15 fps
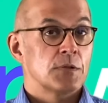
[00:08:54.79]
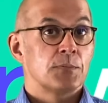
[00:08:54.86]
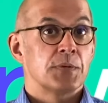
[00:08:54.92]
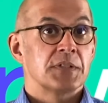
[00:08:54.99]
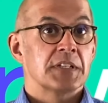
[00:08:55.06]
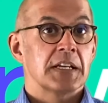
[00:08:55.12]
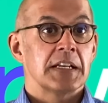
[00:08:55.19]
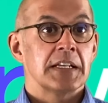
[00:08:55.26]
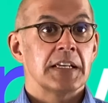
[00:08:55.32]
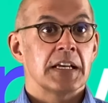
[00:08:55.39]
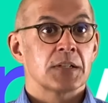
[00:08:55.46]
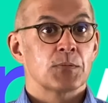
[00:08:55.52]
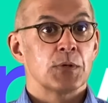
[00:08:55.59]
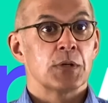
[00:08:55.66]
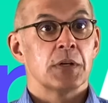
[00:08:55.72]
particularly
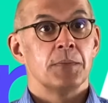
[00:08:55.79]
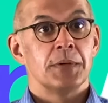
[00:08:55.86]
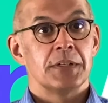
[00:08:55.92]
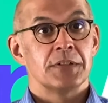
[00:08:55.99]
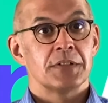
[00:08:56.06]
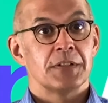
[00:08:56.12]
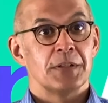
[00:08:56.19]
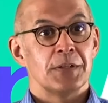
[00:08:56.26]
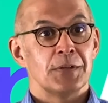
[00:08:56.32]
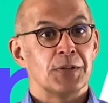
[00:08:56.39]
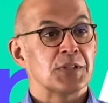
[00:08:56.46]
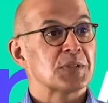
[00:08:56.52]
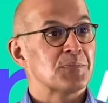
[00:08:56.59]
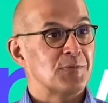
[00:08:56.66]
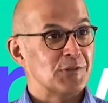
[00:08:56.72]
as we come into the
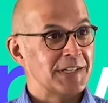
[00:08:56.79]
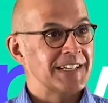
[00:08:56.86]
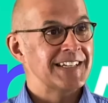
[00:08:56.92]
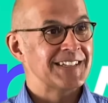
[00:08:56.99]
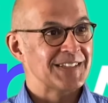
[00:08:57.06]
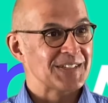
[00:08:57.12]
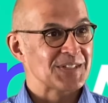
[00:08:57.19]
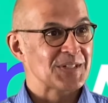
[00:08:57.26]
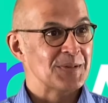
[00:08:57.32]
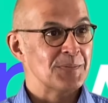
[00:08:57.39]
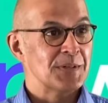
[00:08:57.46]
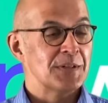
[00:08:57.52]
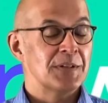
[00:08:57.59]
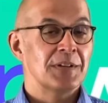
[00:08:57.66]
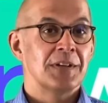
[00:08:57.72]
spring and the
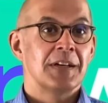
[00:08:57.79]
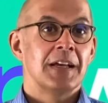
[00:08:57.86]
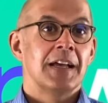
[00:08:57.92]
summer,